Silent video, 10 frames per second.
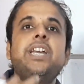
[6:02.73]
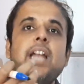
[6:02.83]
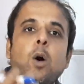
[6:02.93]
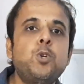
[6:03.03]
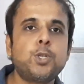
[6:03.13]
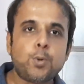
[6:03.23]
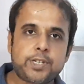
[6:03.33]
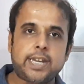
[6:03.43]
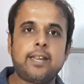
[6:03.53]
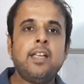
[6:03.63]
are
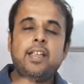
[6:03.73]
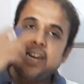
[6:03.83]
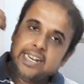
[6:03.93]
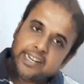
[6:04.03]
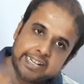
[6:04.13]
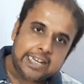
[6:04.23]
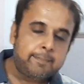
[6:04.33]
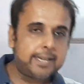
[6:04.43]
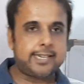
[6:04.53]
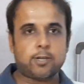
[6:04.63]
outsourcing on a
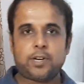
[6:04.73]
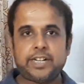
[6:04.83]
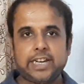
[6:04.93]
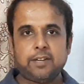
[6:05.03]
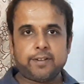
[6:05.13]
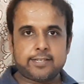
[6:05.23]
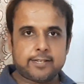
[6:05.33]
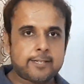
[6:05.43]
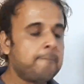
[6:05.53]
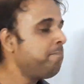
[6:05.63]
daily
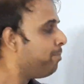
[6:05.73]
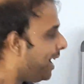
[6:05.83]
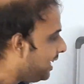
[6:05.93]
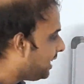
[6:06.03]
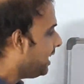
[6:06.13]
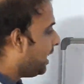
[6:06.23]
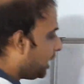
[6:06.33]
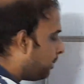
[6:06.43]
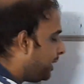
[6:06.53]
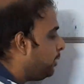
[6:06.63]
basis. But
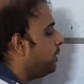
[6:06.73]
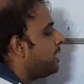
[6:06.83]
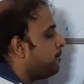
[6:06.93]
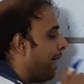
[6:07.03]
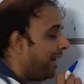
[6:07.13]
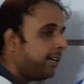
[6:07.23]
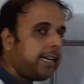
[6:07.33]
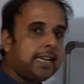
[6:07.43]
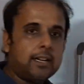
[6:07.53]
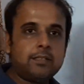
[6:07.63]
coming to this
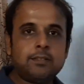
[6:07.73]
bacteria